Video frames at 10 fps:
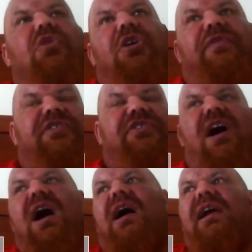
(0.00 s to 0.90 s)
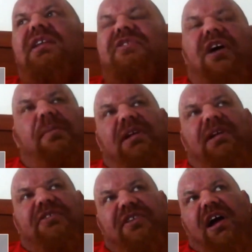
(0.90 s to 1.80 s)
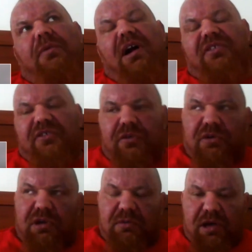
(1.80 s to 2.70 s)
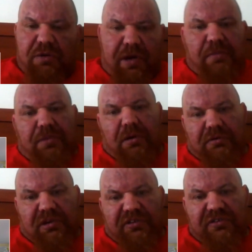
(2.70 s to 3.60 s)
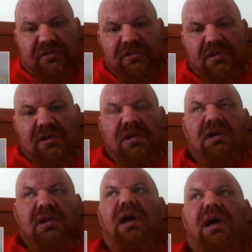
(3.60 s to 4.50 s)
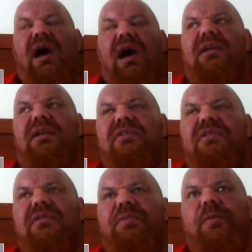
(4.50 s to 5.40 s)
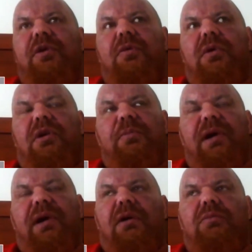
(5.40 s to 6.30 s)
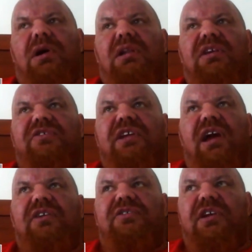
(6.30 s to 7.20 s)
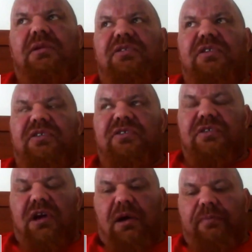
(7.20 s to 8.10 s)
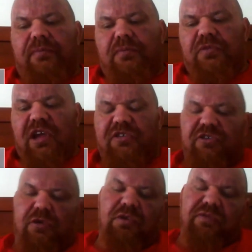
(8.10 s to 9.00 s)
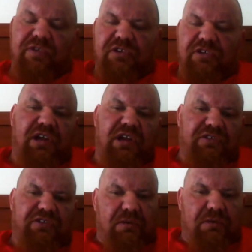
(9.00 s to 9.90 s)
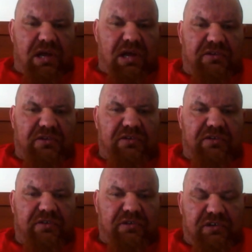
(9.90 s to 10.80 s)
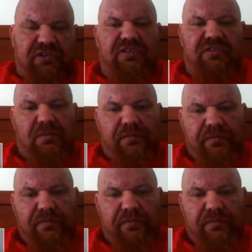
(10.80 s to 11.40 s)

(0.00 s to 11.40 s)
Other sides, I mean, side-wise, you're talking male pattern baldness, and people go on about, well, it's DHT, which is testosterone will convert to DHT when it enters your system,